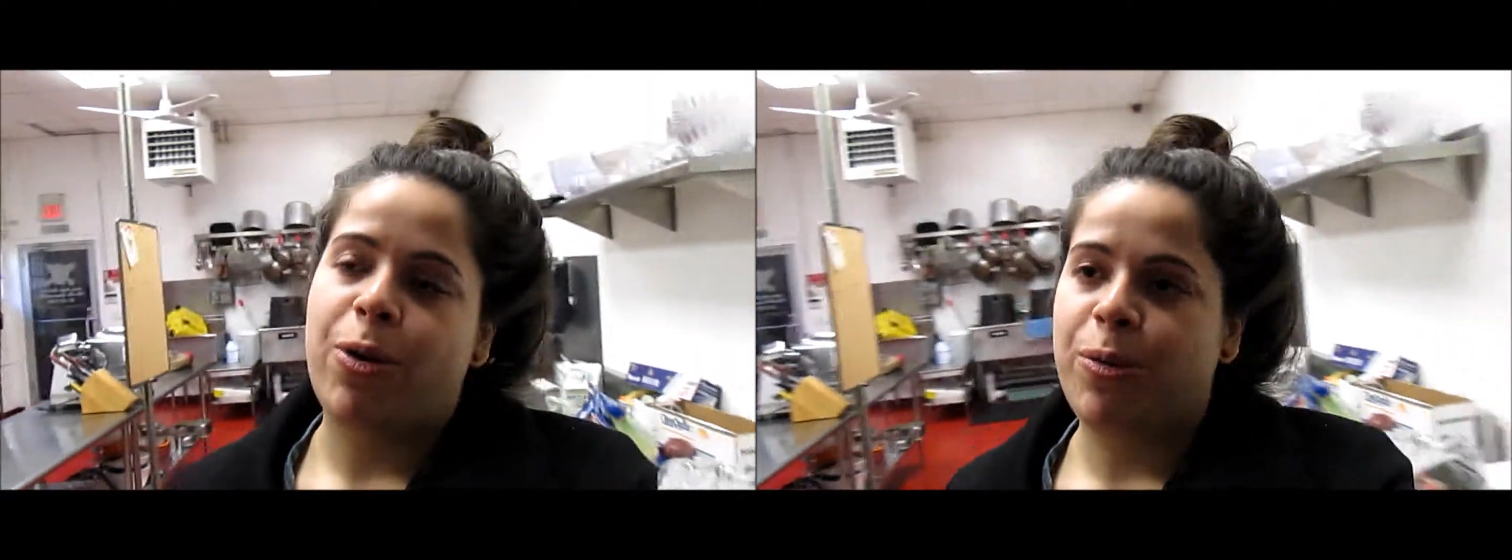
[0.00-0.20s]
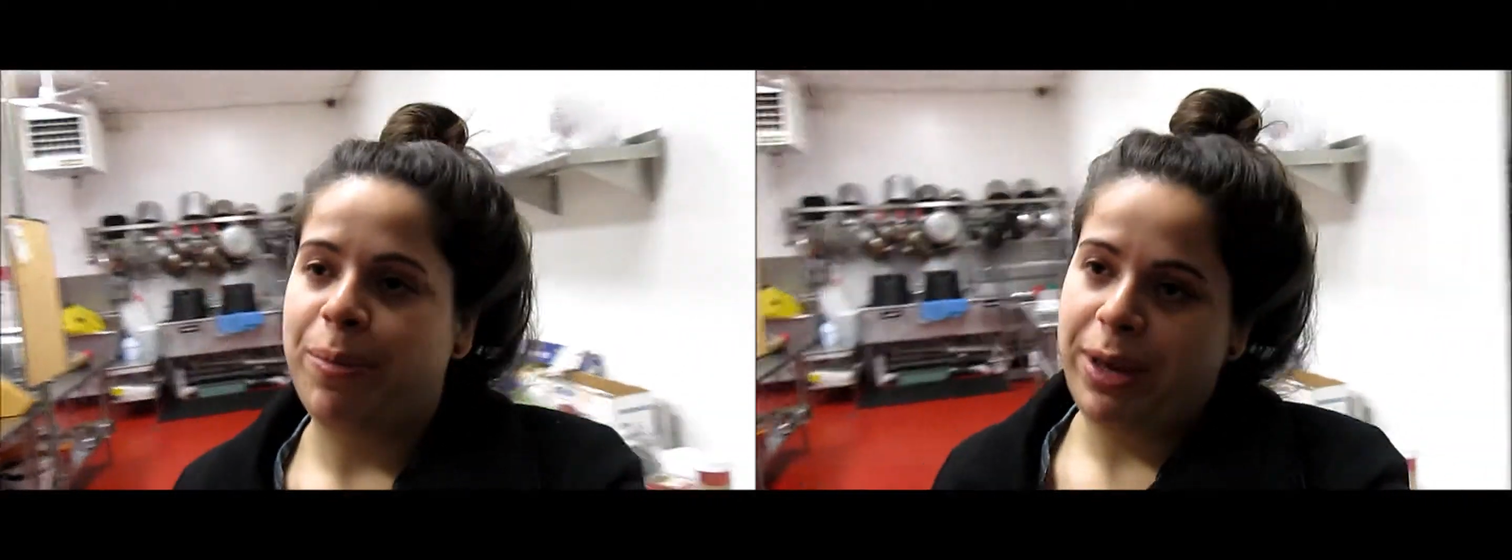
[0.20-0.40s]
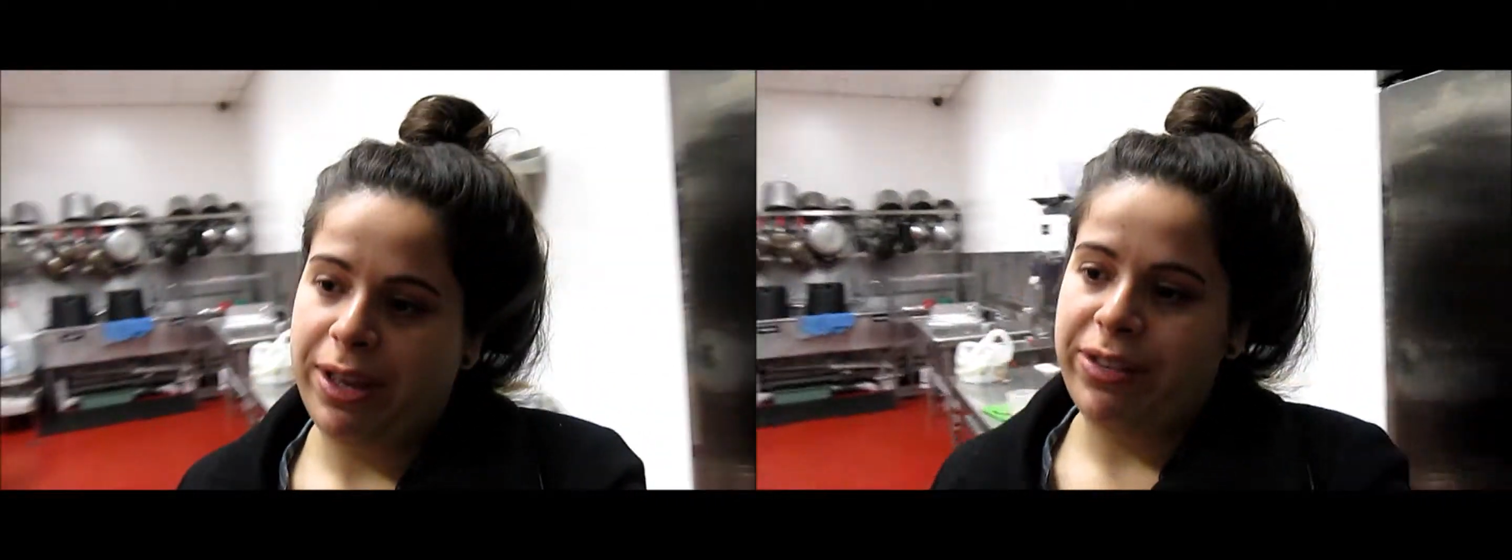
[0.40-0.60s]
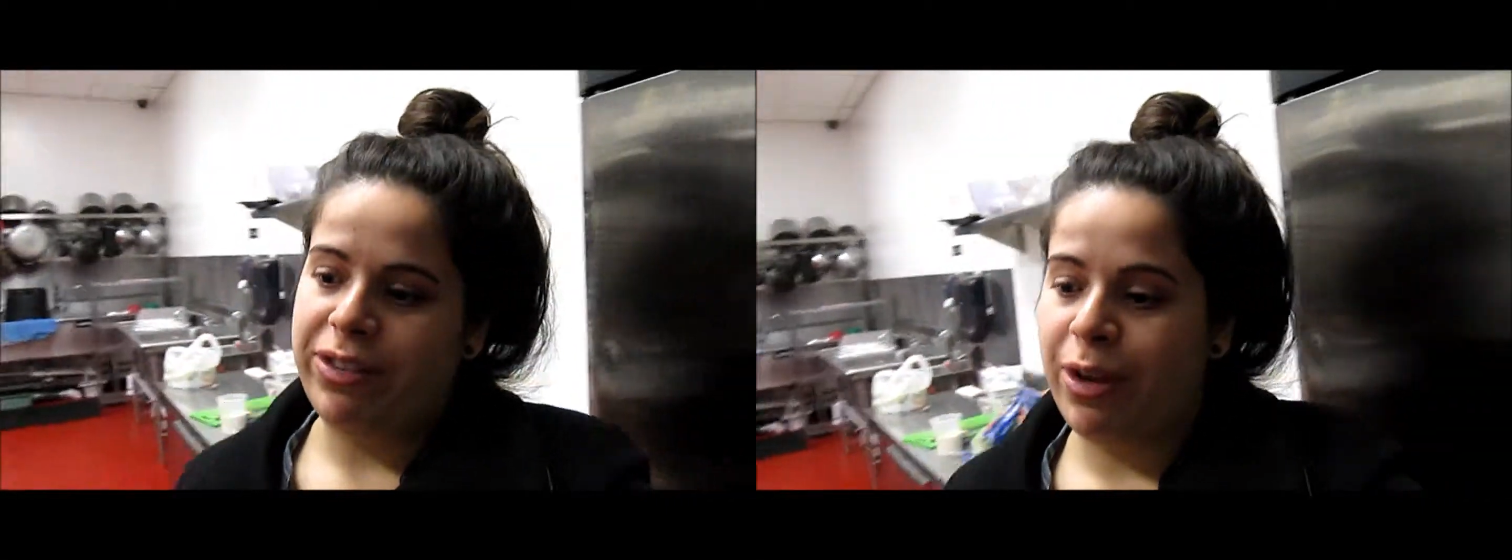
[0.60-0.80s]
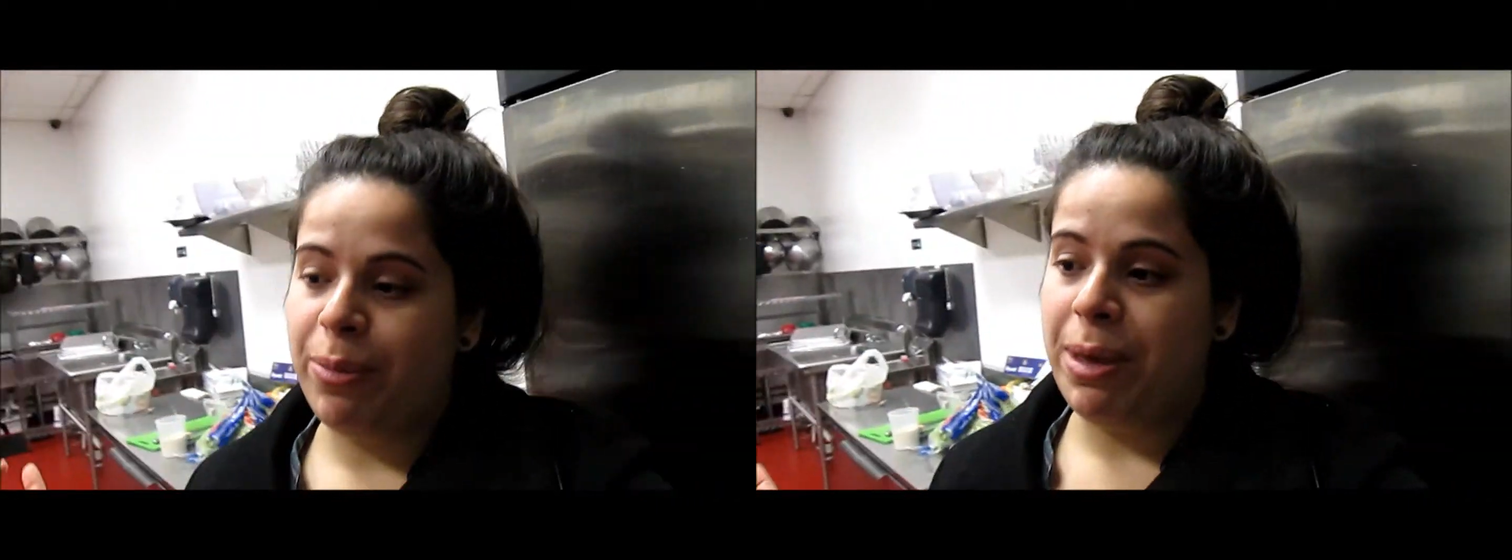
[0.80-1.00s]
oatmeal.
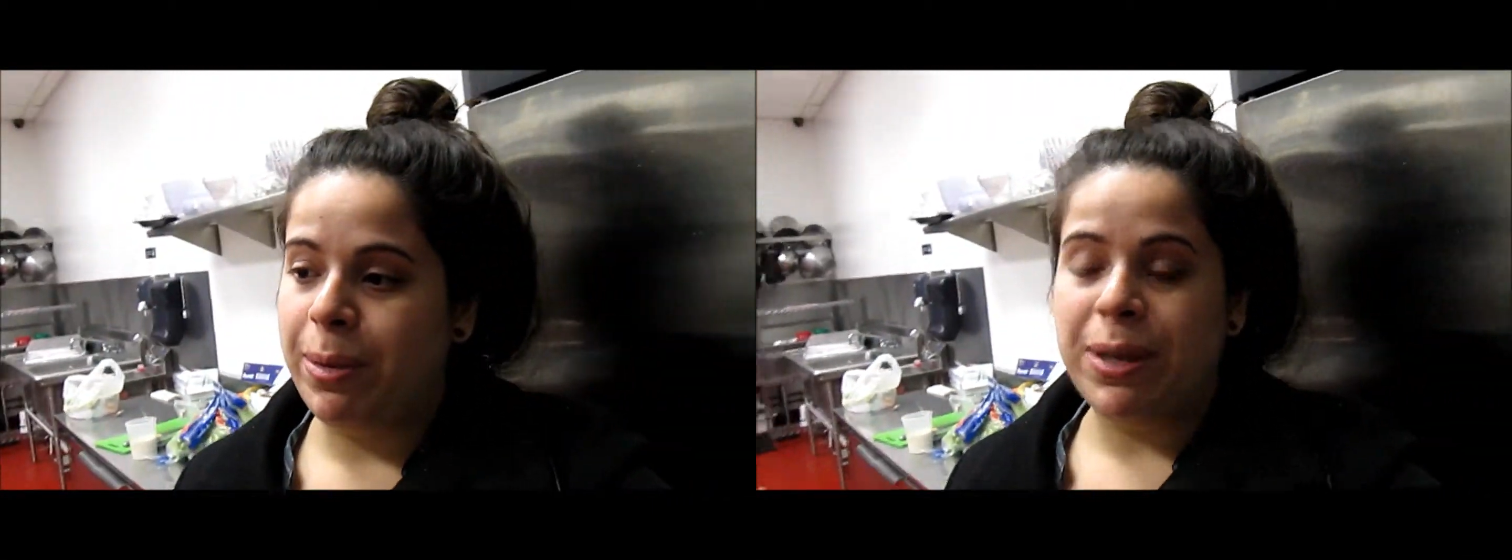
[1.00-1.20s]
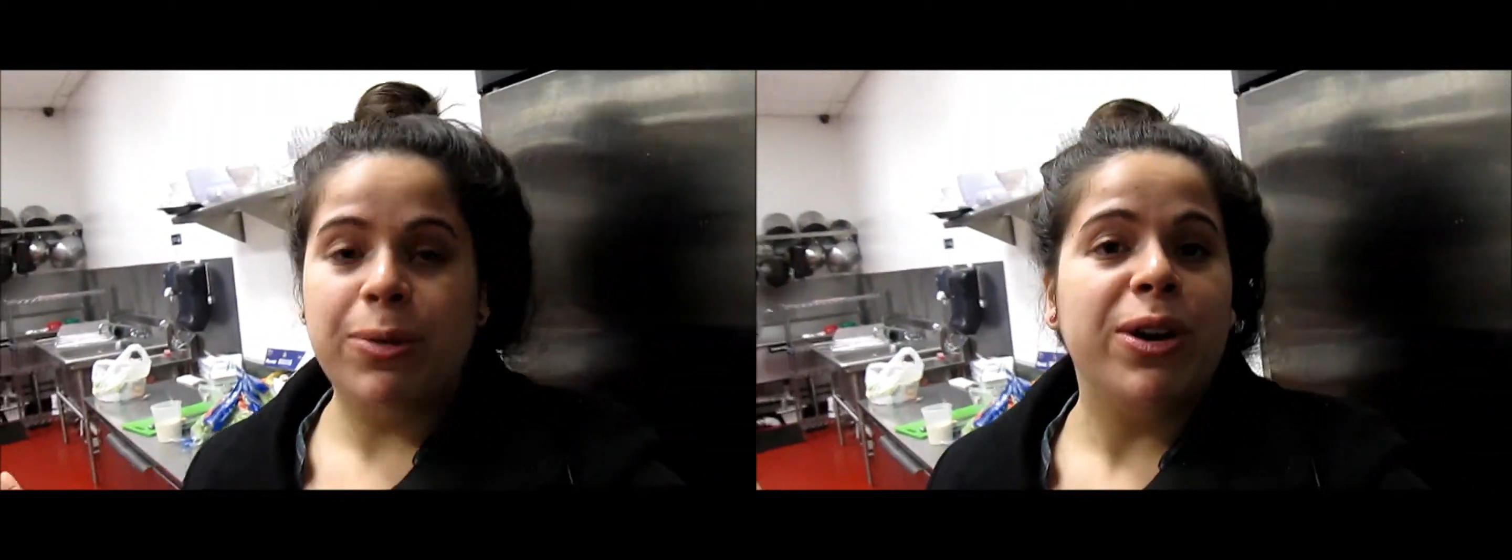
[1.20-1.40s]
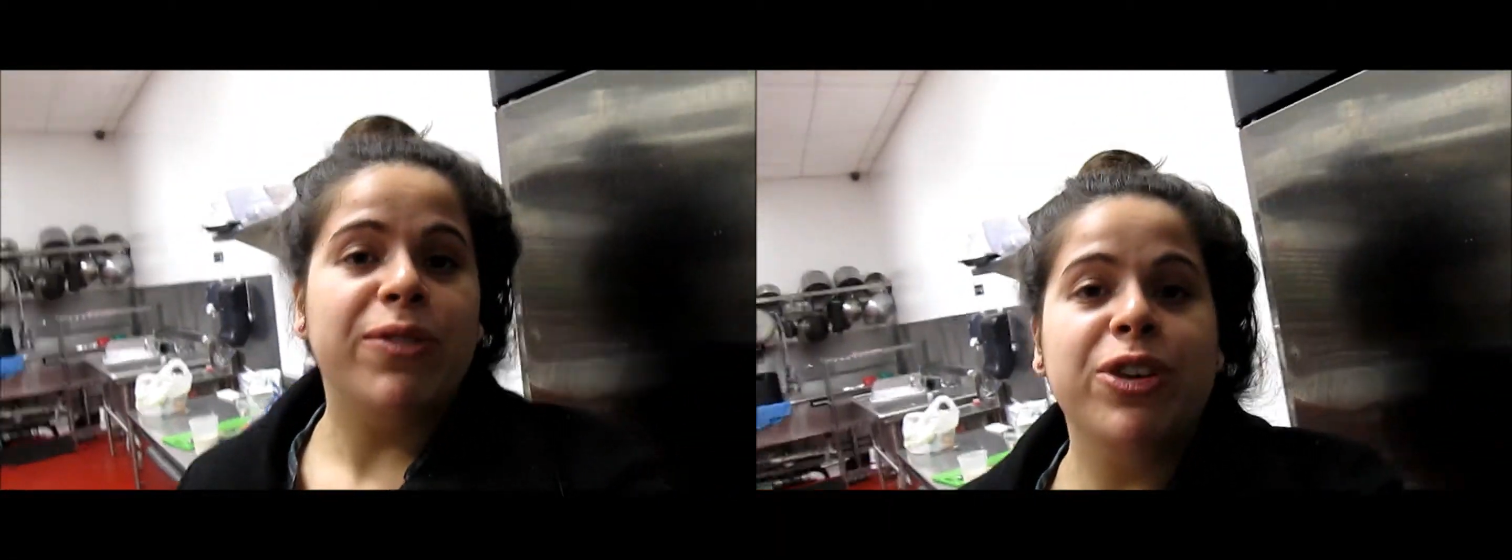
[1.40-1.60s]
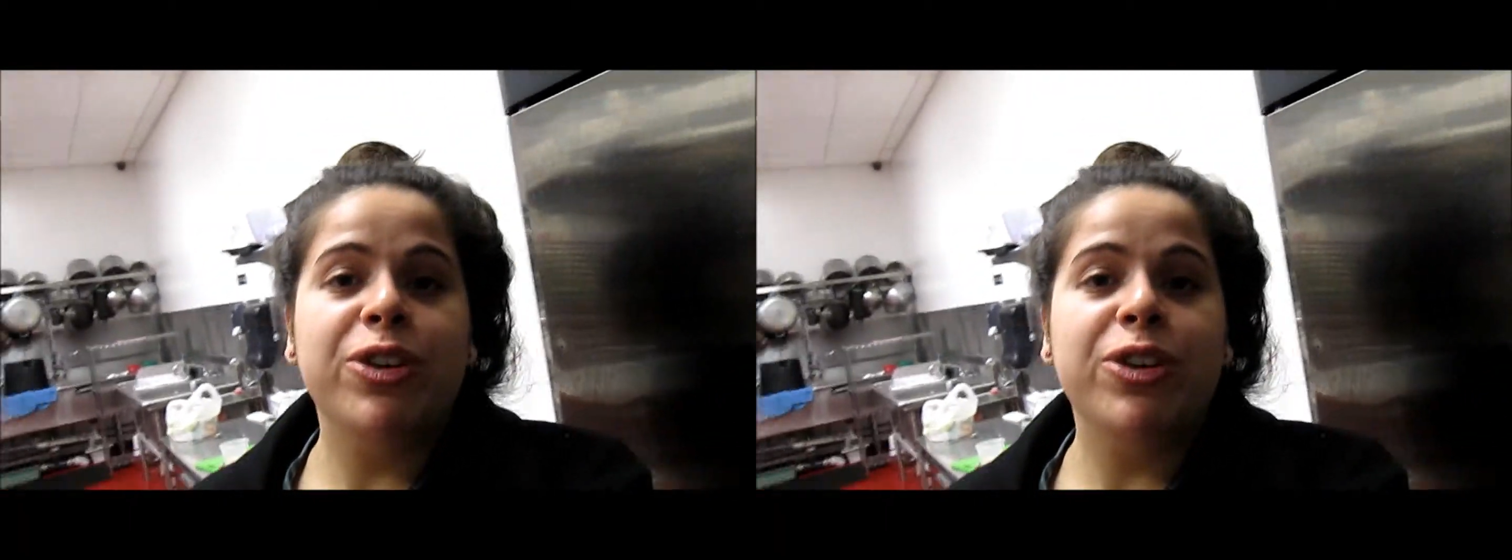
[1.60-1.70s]
So maybe to one of